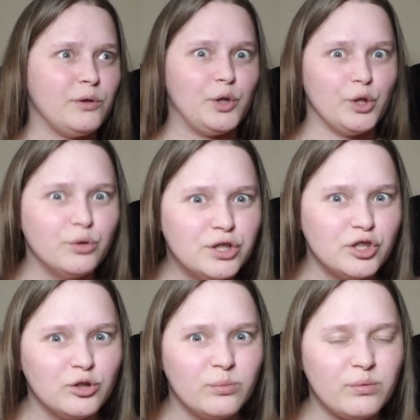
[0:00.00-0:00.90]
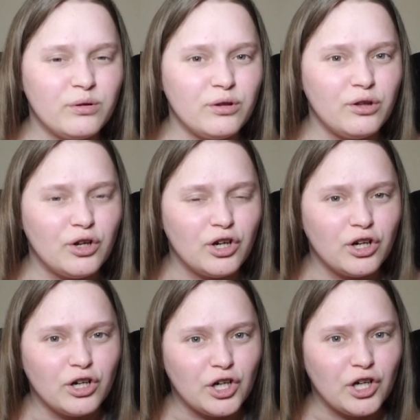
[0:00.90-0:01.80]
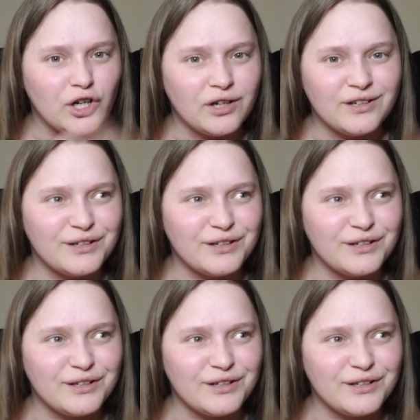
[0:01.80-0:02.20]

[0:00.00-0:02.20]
YouTube, your